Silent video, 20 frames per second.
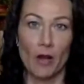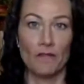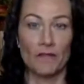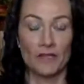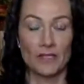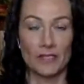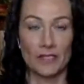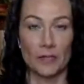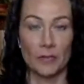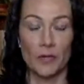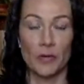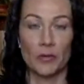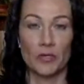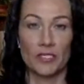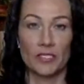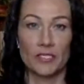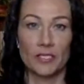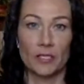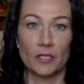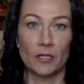Obviously, we
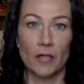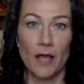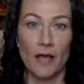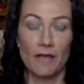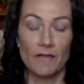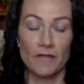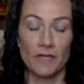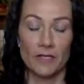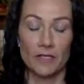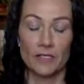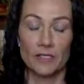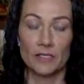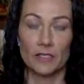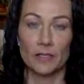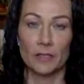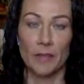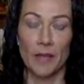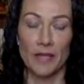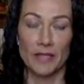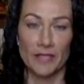were still heavy into
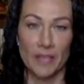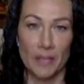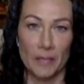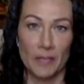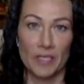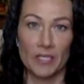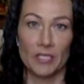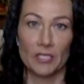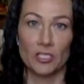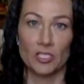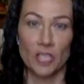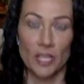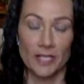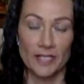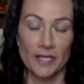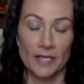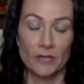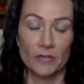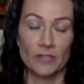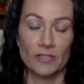the pandemic and
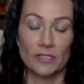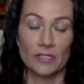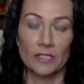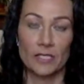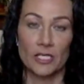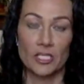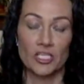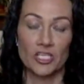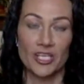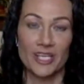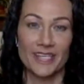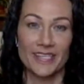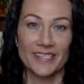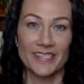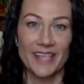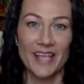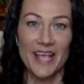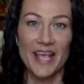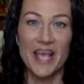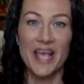shutdowns and such things.